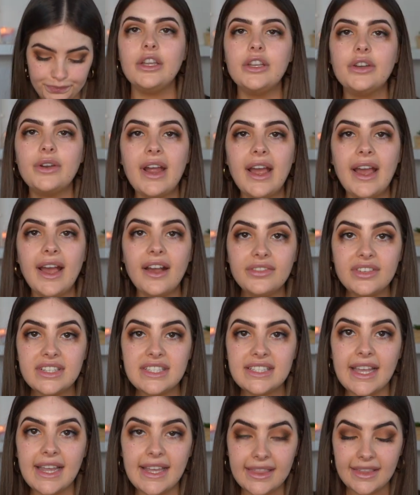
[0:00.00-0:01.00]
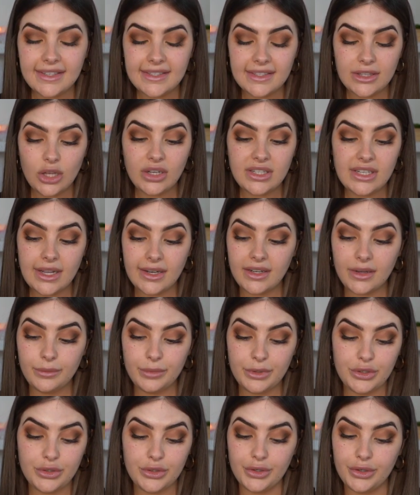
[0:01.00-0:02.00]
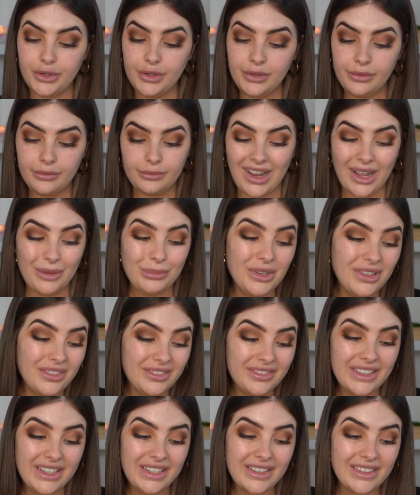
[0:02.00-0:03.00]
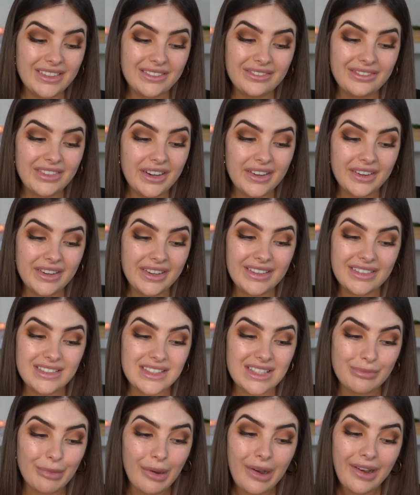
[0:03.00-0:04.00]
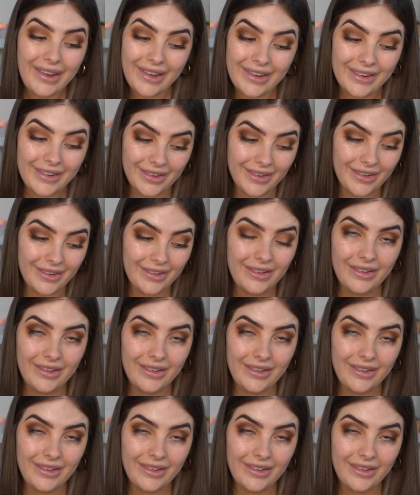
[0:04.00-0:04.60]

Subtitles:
You know, I have to say, this lockdown number 2, I'm not feeling very inspired.